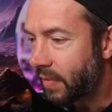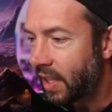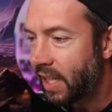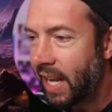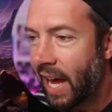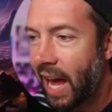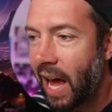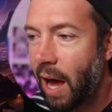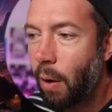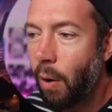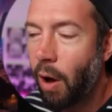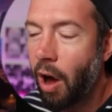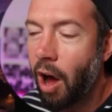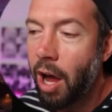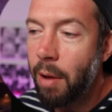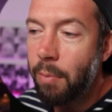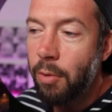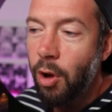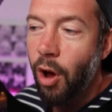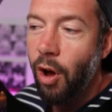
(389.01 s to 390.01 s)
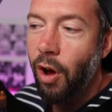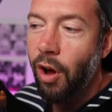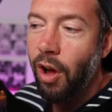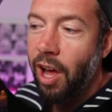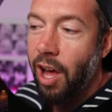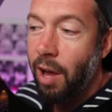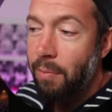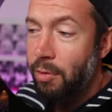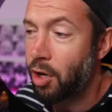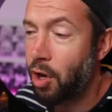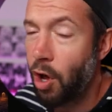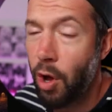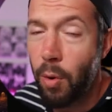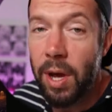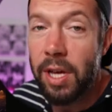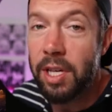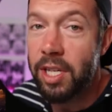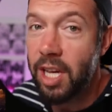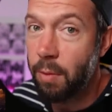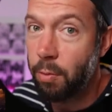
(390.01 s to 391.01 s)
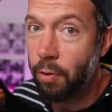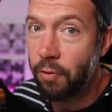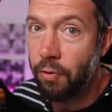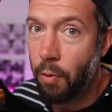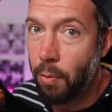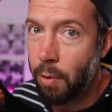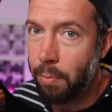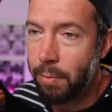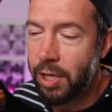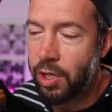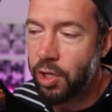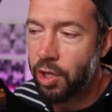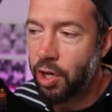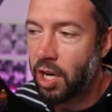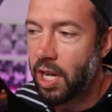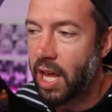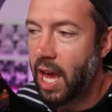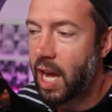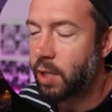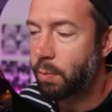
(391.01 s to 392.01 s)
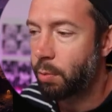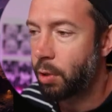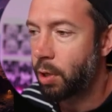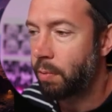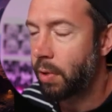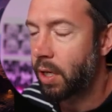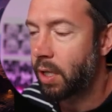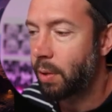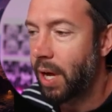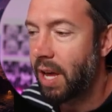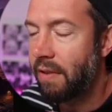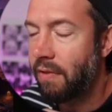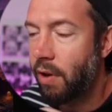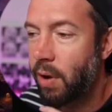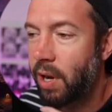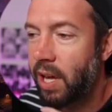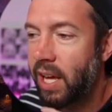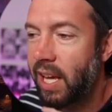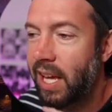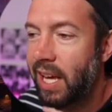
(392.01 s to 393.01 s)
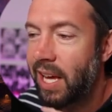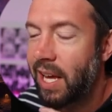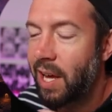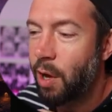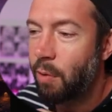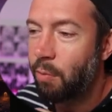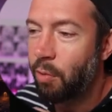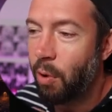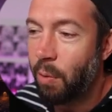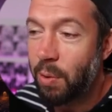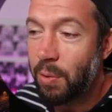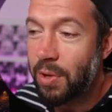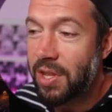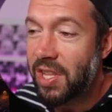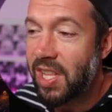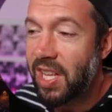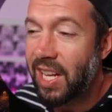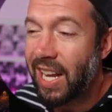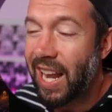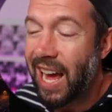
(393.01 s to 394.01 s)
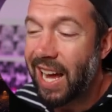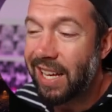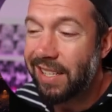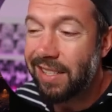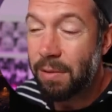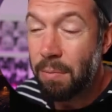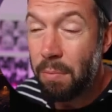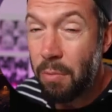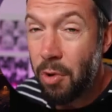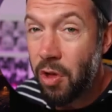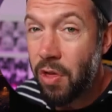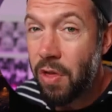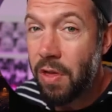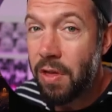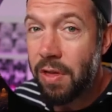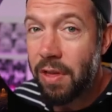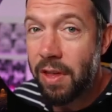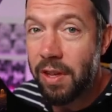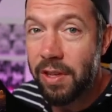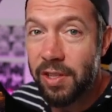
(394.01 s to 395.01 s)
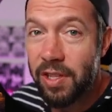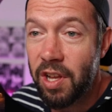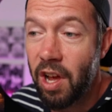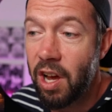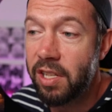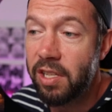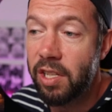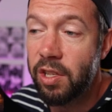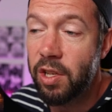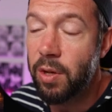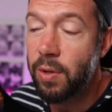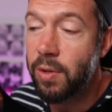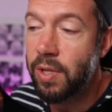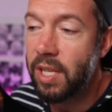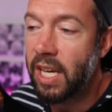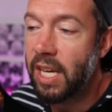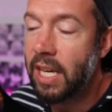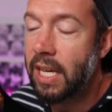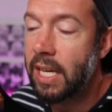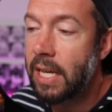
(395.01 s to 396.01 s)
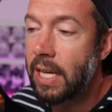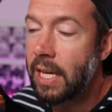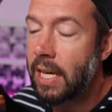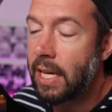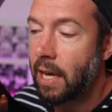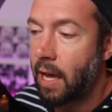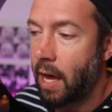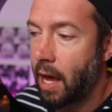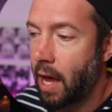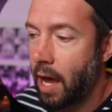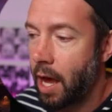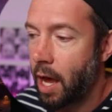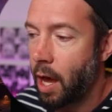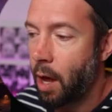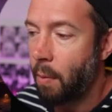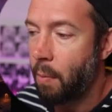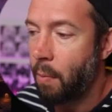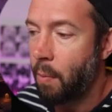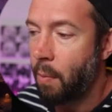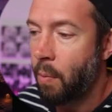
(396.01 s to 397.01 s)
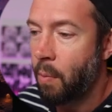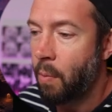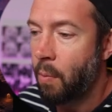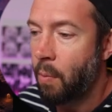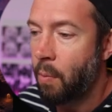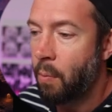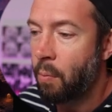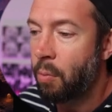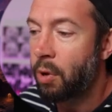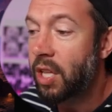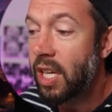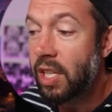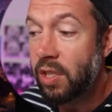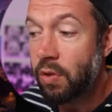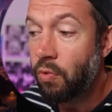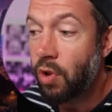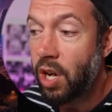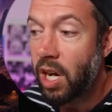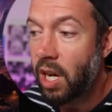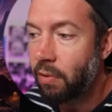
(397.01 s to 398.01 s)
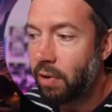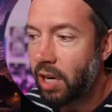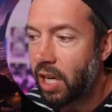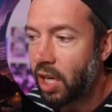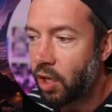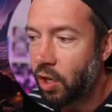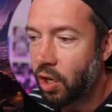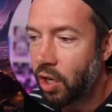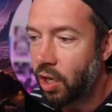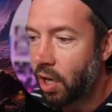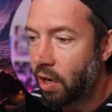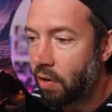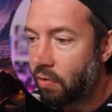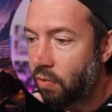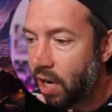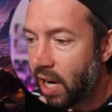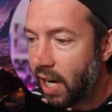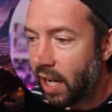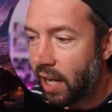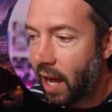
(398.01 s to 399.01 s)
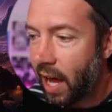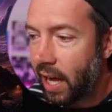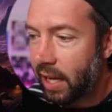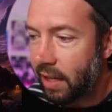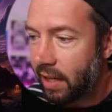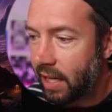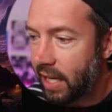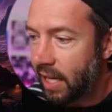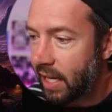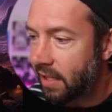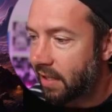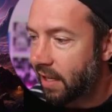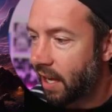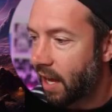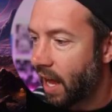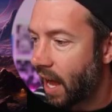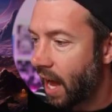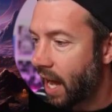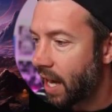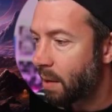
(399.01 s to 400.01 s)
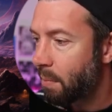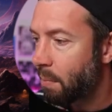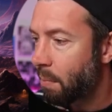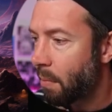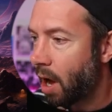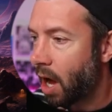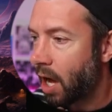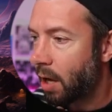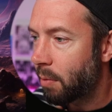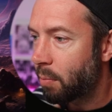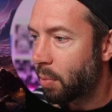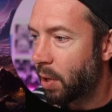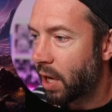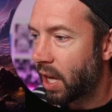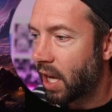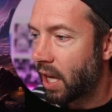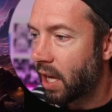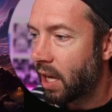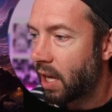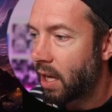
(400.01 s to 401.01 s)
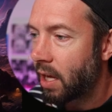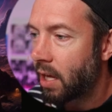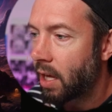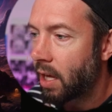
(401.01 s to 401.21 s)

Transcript: Now, I'm in no way, shape or form a Midjourney expert, by the way. I've only probably within the last month started using it. But these are really, really good. Really like these. And it might be,